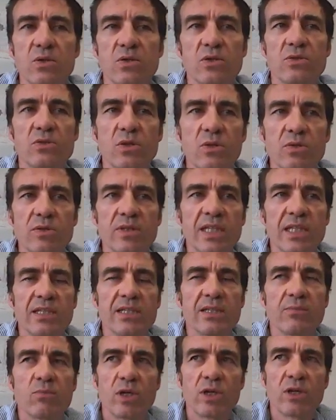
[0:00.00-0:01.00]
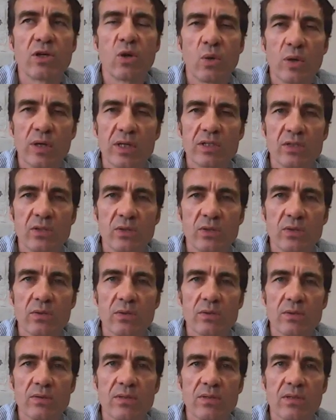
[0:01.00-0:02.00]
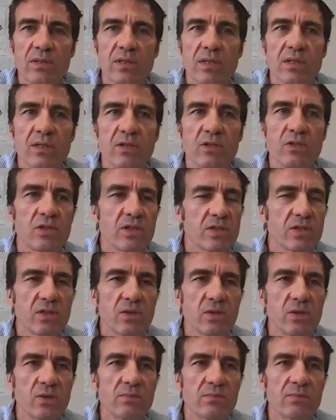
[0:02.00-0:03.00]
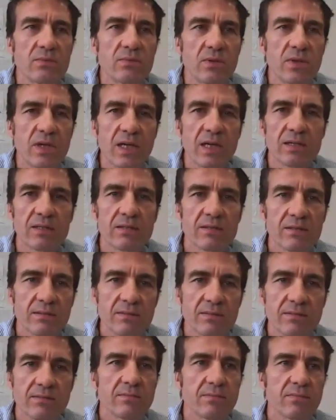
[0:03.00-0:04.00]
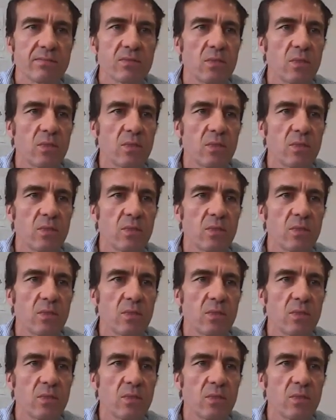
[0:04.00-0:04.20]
So you don't need we're going to. You just go. Okay.